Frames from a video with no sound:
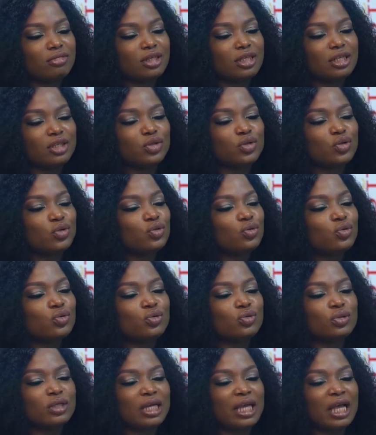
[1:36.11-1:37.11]
issue
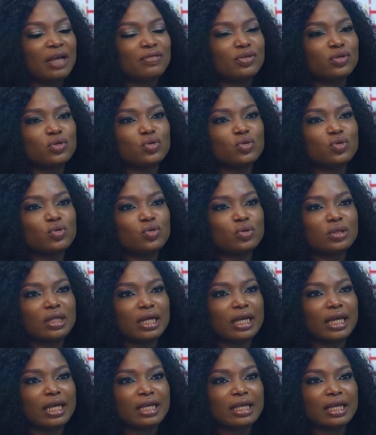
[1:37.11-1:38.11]
they have in school
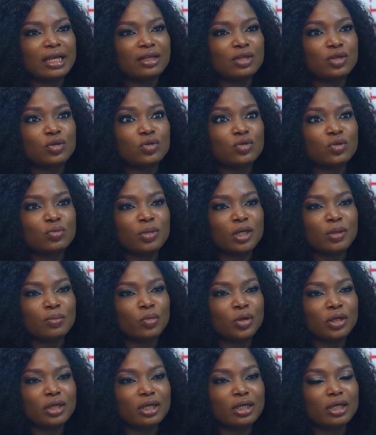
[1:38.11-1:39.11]
that I can use to make
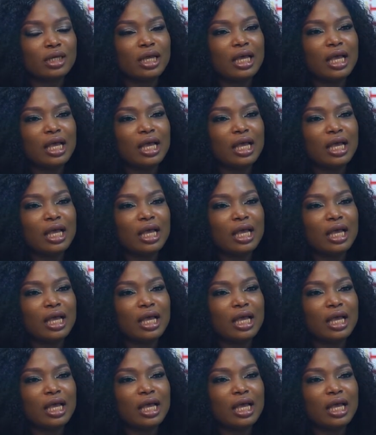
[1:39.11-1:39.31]
money?